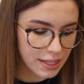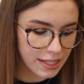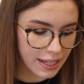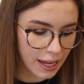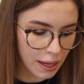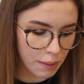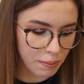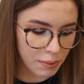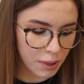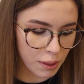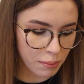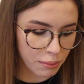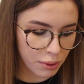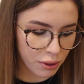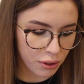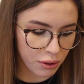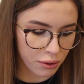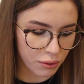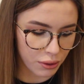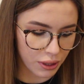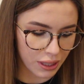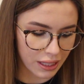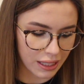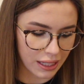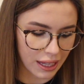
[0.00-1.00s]
Tip number
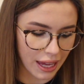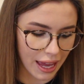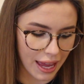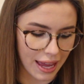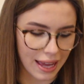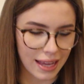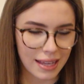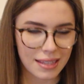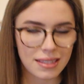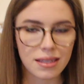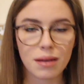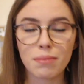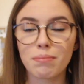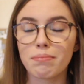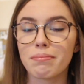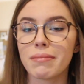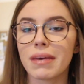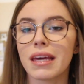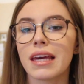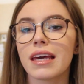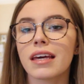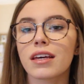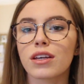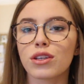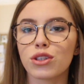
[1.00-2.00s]
3 is
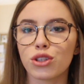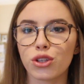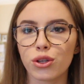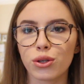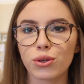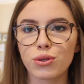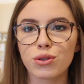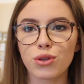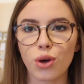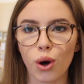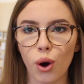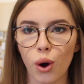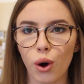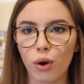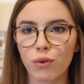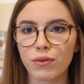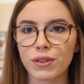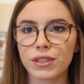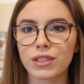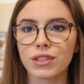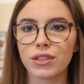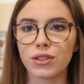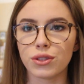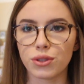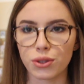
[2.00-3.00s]
make use of a
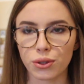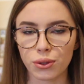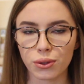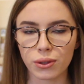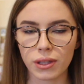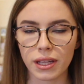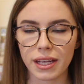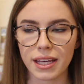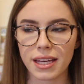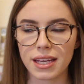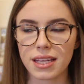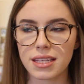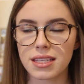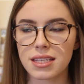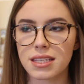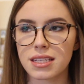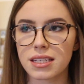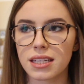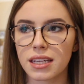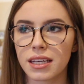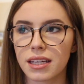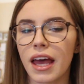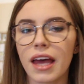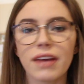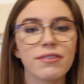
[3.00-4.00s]
to-do
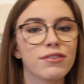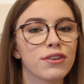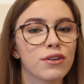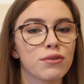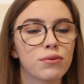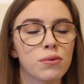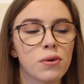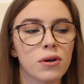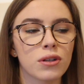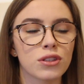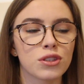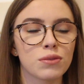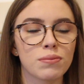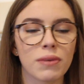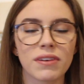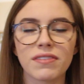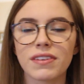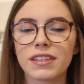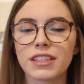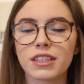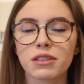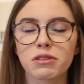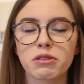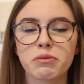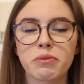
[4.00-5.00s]
list. If you've watched my
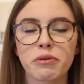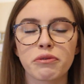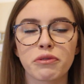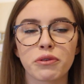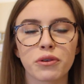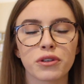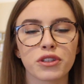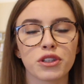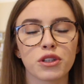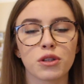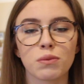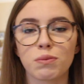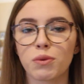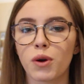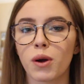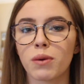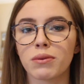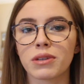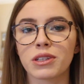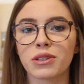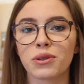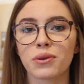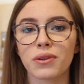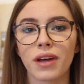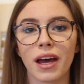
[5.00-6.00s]
videos before, you'll
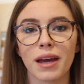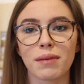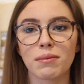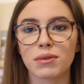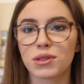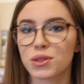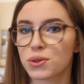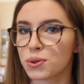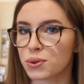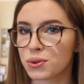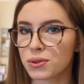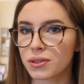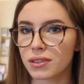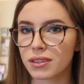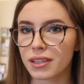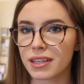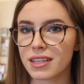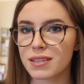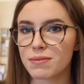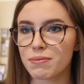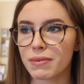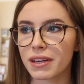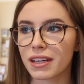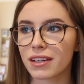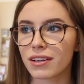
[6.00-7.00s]
probably know that I'm a total
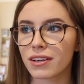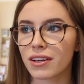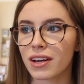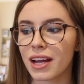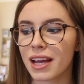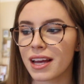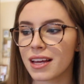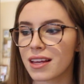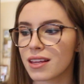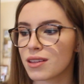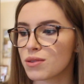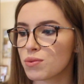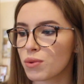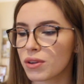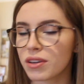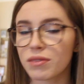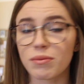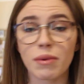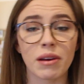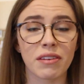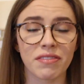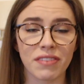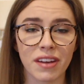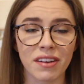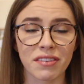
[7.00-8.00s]
list maker. It is one of
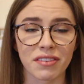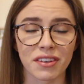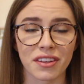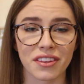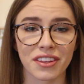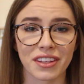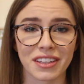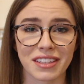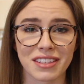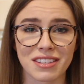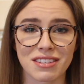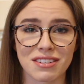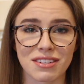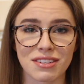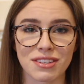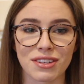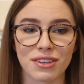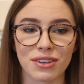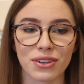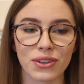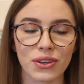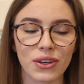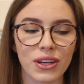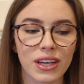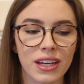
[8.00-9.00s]
my favourite things to do.